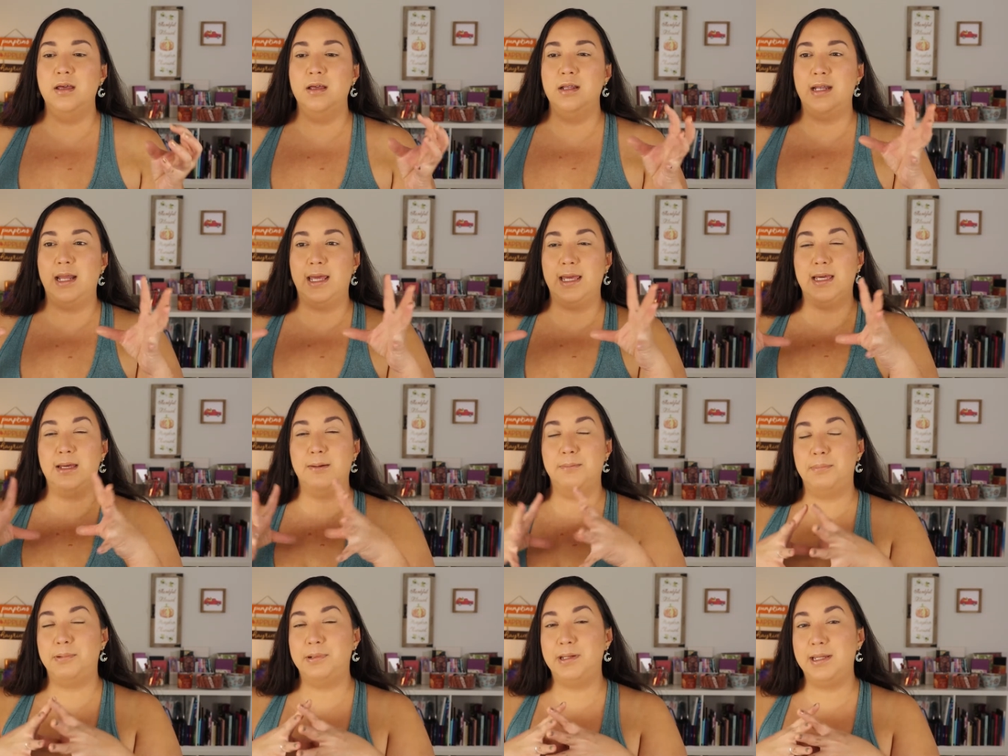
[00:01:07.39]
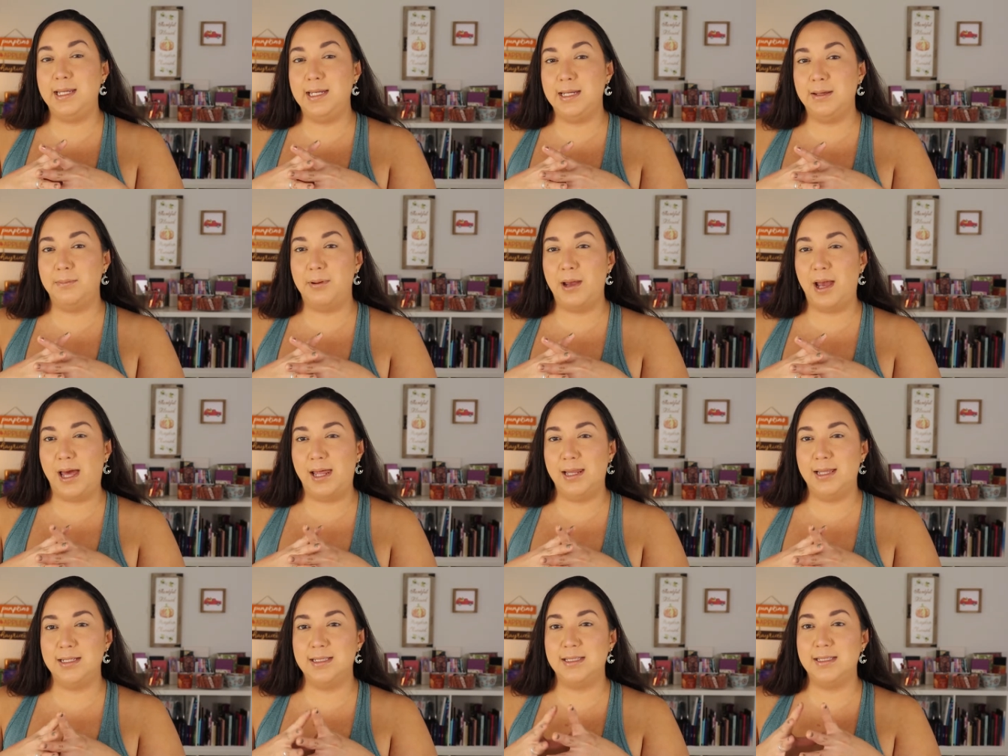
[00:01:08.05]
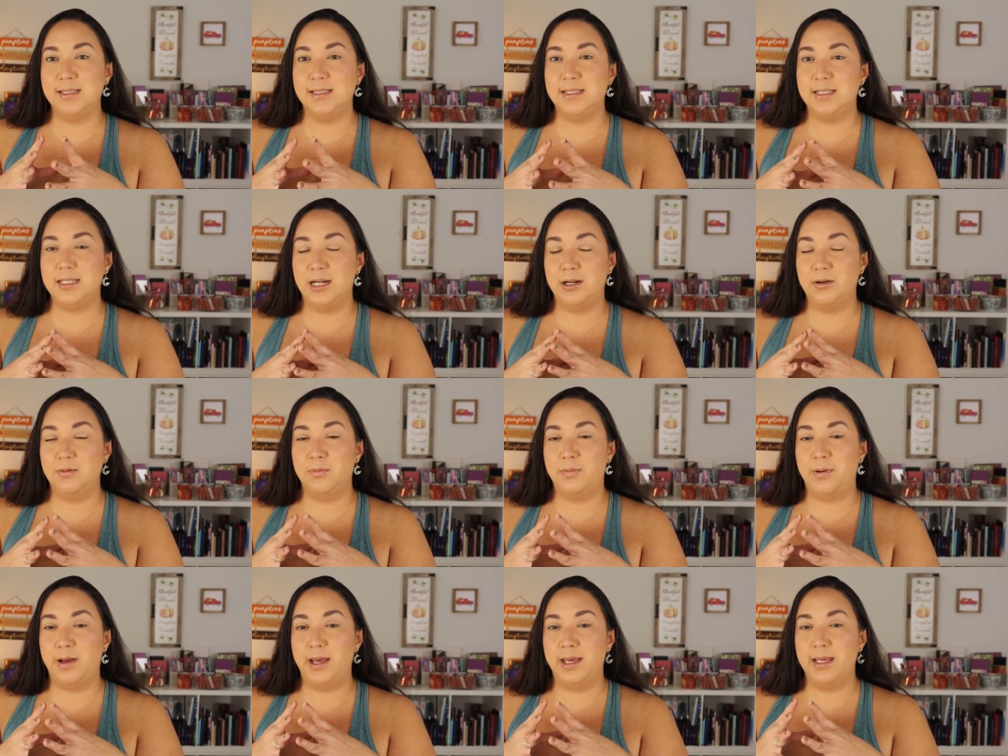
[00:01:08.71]
like completed palettes instead
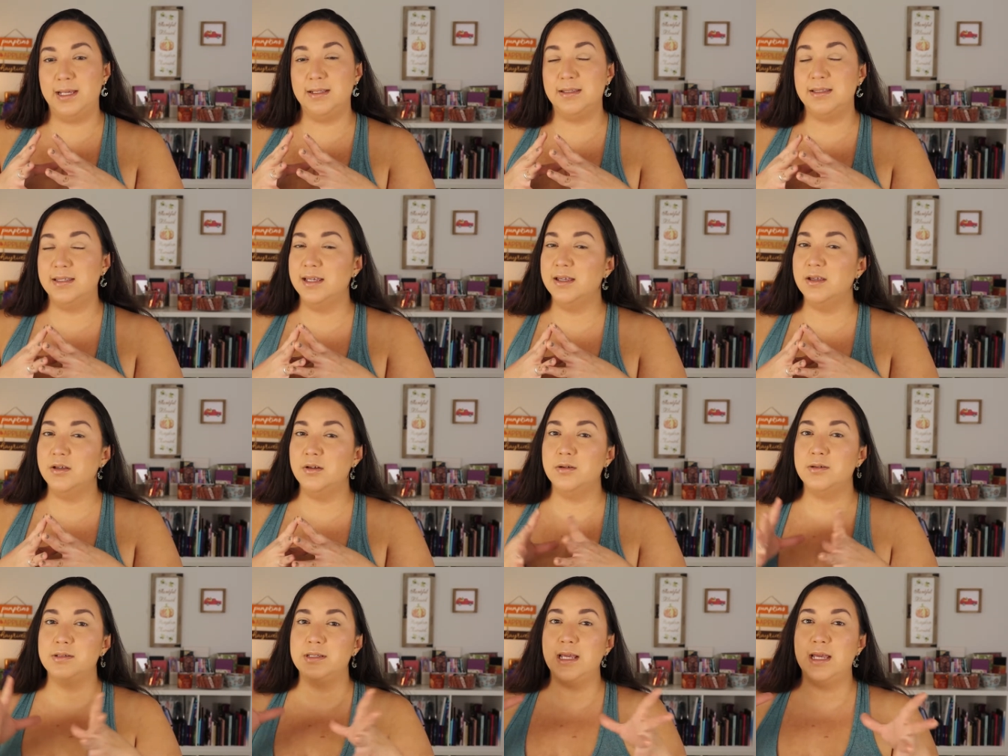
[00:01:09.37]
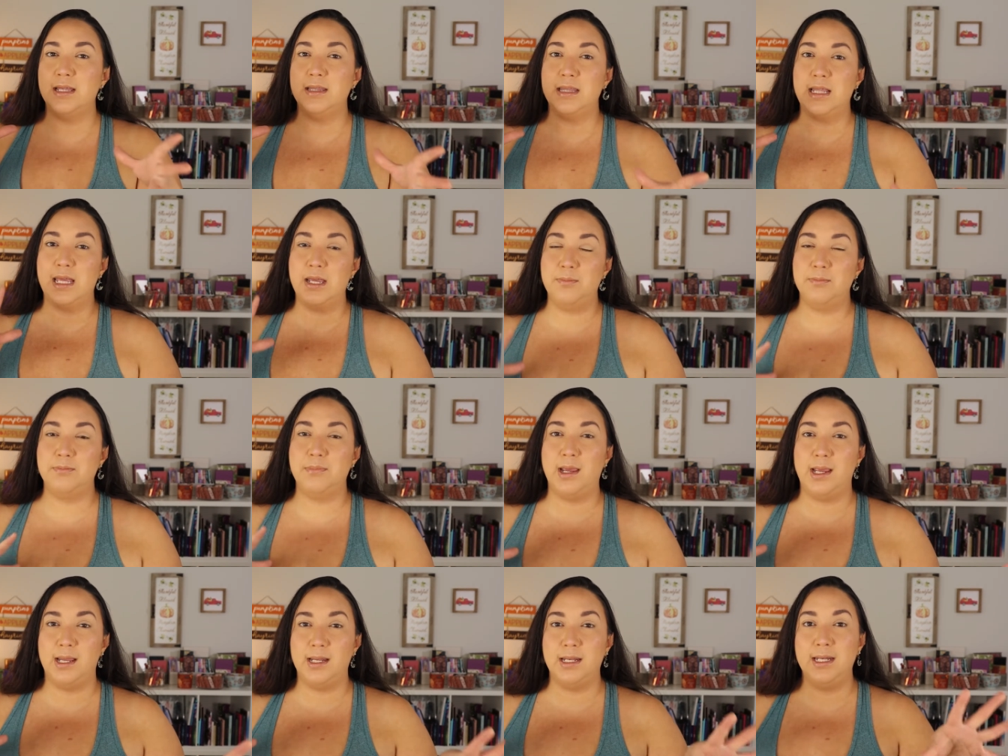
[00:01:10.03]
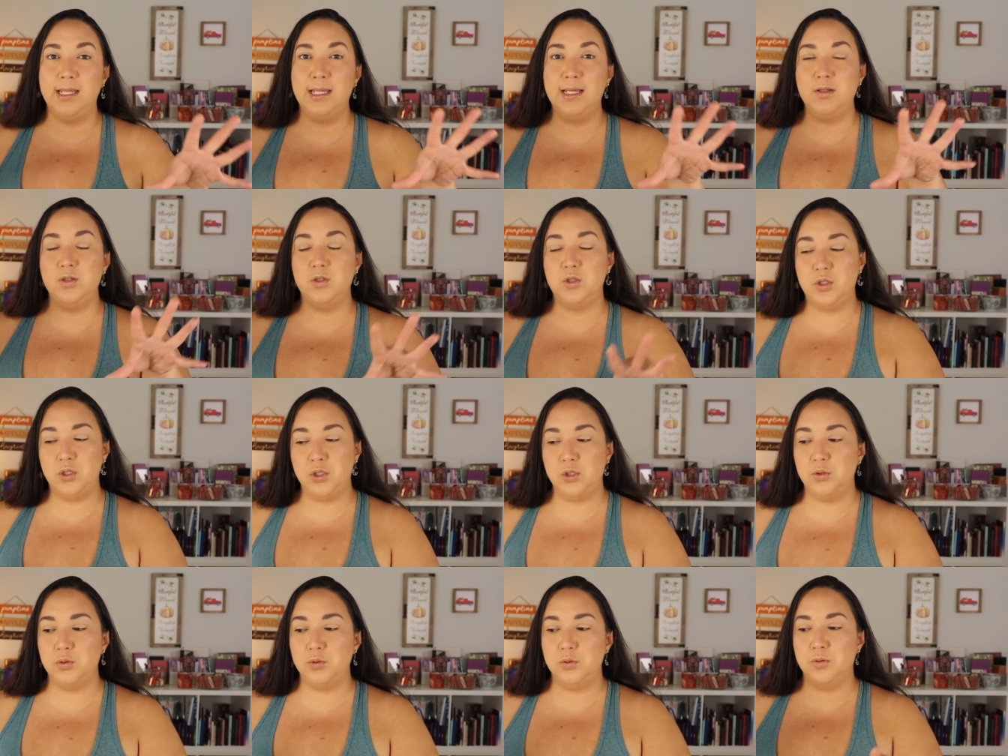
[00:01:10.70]
of buying singles and they mainly
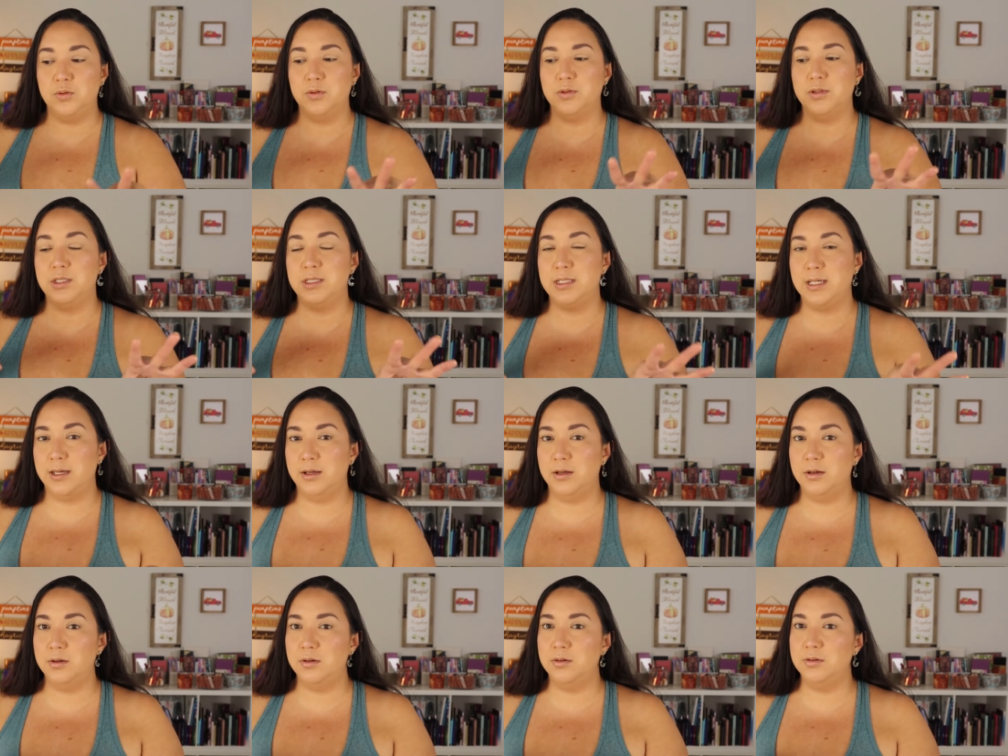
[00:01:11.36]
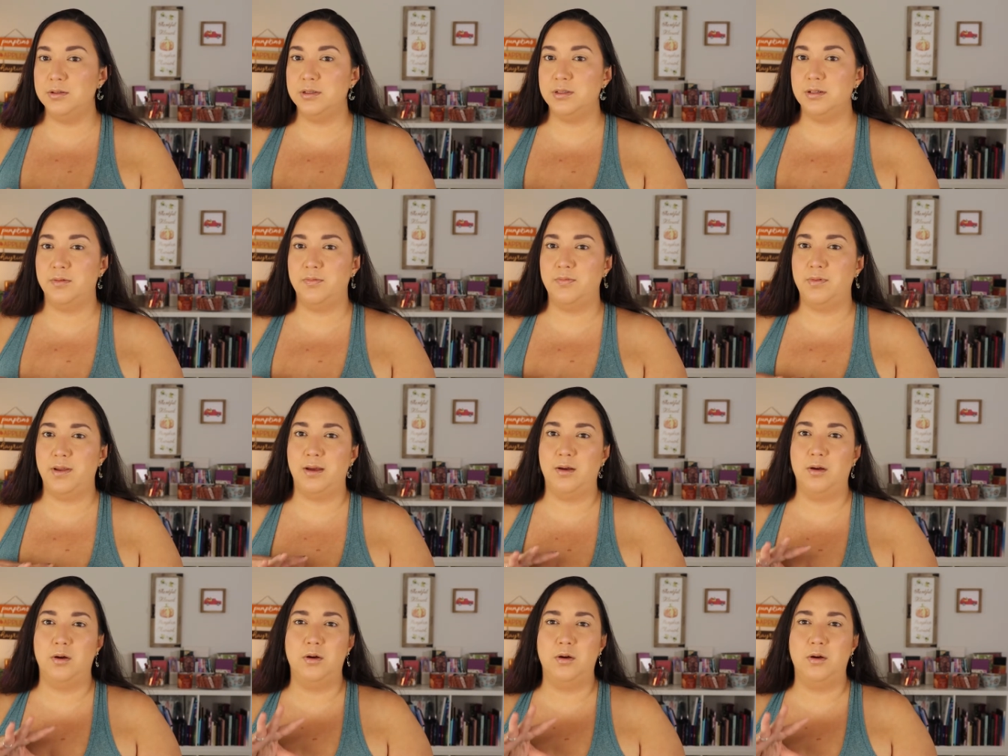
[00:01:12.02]
do singles of like